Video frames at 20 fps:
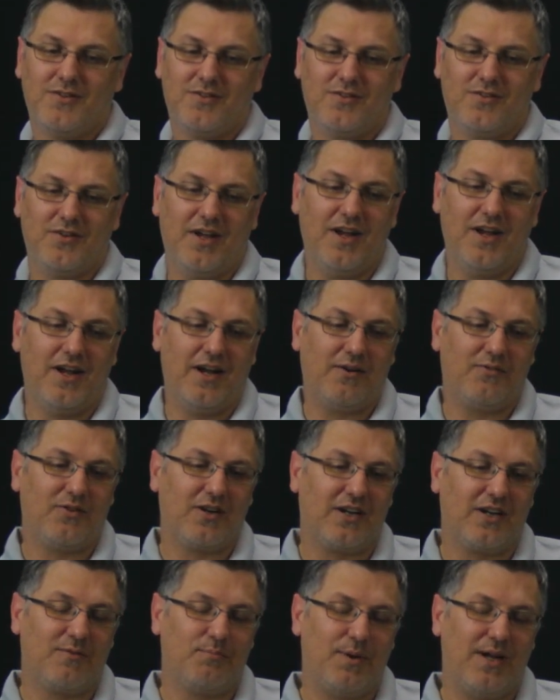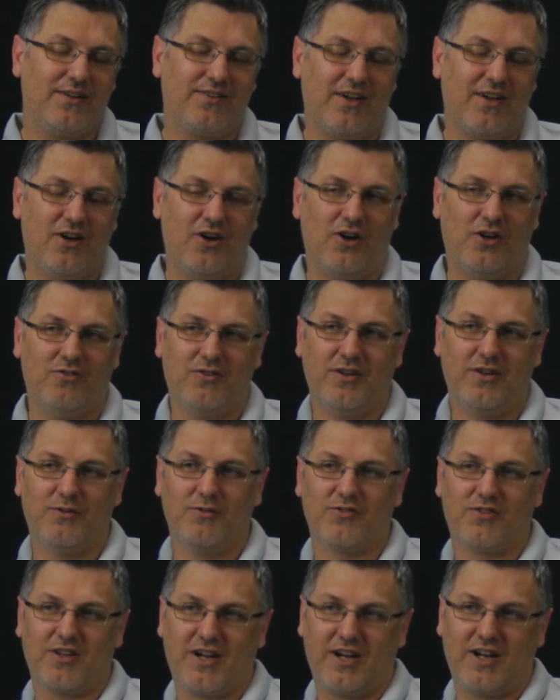after I got past 100, it
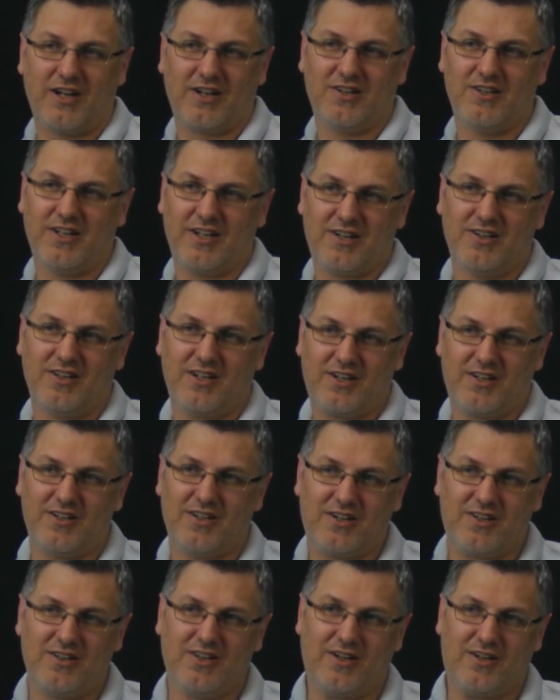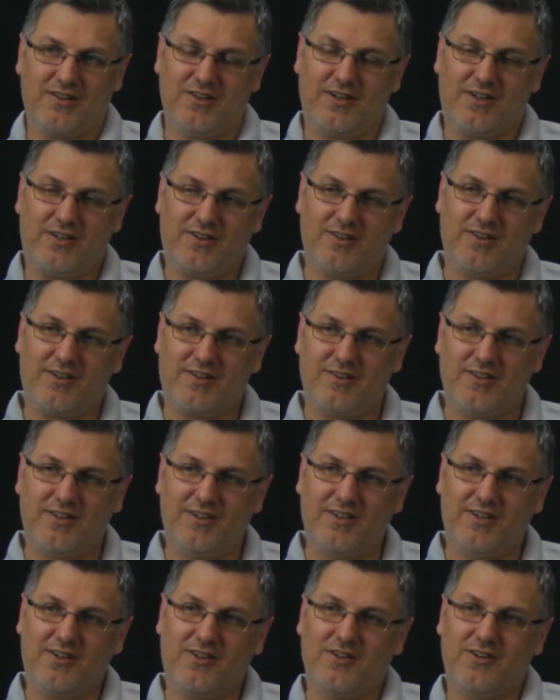was like kind of click, click, click, click, click, click,
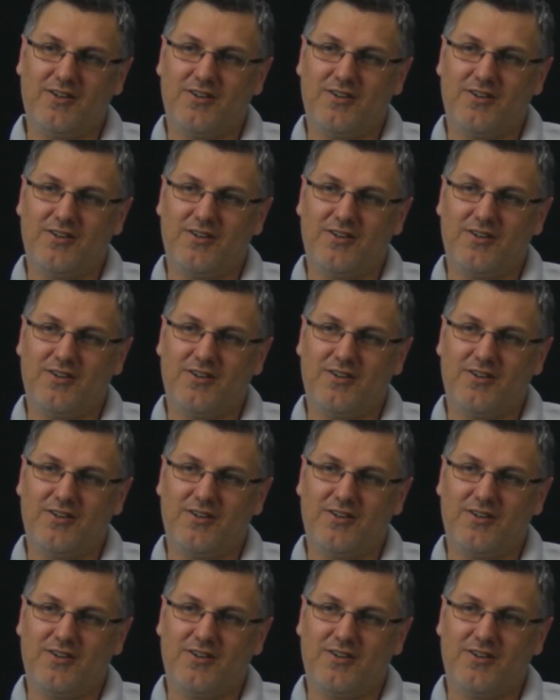click.